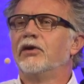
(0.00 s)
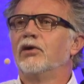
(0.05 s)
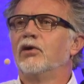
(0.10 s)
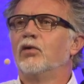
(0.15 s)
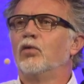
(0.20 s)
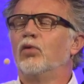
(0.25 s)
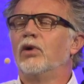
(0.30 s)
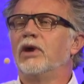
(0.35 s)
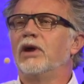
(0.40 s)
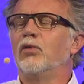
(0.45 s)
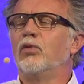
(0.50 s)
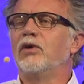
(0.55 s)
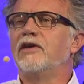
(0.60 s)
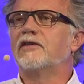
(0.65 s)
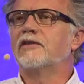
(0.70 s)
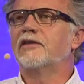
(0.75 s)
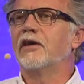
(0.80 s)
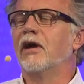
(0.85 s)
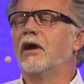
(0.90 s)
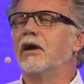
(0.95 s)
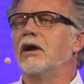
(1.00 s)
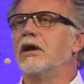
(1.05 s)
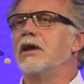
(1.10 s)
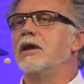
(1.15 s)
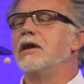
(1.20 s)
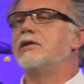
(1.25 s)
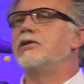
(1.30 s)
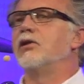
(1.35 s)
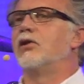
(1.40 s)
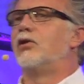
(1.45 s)
we, we certainly
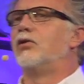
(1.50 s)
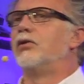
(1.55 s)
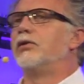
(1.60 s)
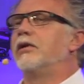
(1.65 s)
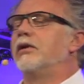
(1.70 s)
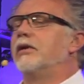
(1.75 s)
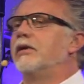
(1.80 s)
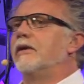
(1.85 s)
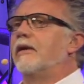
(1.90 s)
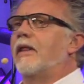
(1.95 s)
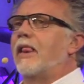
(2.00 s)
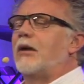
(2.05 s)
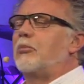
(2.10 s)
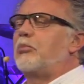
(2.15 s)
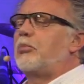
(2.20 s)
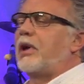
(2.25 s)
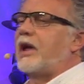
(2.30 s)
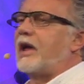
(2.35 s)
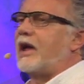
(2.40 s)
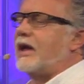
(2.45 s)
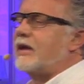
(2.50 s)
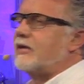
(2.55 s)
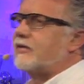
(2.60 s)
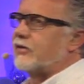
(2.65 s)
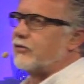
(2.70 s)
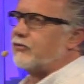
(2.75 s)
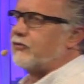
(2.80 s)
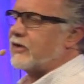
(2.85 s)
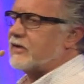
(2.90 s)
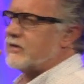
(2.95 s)
don't pay
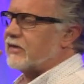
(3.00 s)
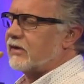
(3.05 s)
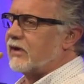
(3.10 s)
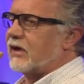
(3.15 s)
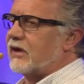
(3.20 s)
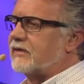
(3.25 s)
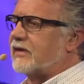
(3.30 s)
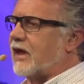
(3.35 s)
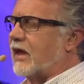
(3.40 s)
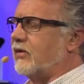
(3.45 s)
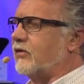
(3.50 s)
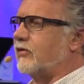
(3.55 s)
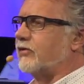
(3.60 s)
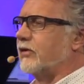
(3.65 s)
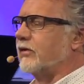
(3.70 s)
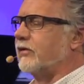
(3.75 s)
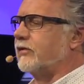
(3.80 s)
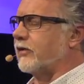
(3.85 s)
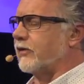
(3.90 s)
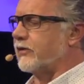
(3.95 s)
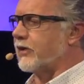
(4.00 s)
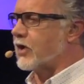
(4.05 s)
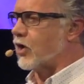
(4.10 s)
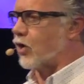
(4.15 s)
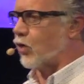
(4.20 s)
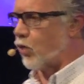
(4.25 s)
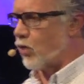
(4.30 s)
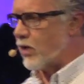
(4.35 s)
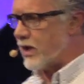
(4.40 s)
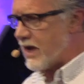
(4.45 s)
sufficient attention to the
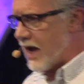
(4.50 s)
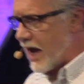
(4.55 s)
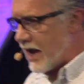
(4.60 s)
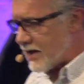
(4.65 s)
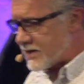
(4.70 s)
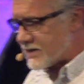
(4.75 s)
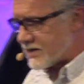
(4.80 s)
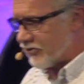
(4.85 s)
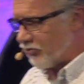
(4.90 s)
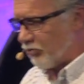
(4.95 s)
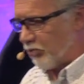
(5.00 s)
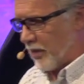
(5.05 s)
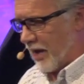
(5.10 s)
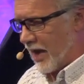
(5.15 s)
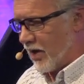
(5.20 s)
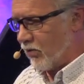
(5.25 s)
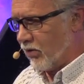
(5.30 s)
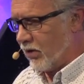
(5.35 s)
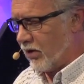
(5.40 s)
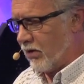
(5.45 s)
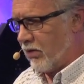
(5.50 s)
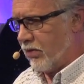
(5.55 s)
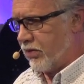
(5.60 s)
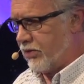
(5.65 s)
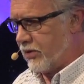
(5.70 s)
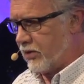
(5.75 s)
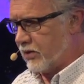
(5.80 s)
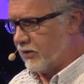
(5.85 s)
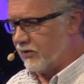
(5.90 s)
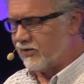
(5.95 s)
creative power
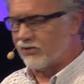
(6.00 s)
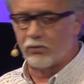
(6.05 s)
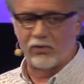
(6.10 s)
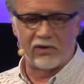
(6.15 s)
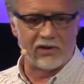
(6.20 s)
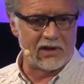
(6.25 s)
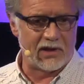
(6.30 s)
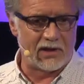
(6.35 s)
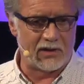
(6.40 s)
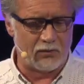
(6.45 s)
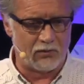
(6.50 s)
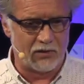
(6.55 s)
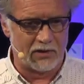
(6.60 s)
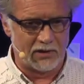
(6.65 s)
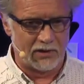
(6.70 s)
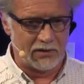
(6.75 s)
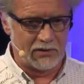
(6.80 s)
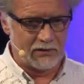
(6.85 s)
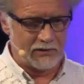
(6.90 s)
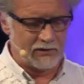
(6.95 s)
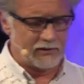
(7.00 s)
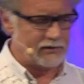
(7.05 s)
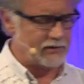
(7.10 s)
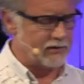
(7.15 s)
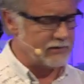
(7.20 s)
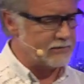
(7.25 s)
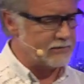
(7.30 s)
that is within words.